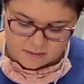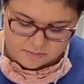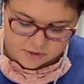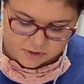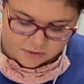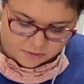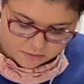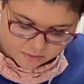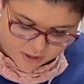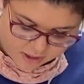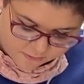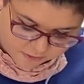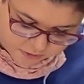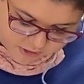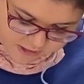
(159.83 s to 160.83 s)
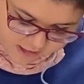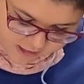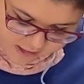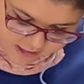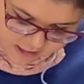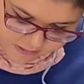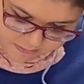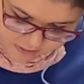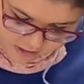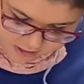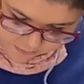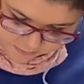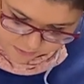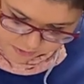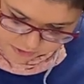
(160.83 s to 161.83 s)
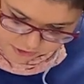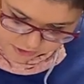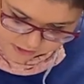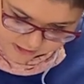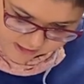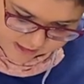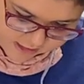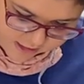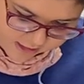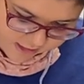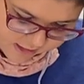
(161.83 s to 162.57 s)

So if you dig deep enough, you'll start to see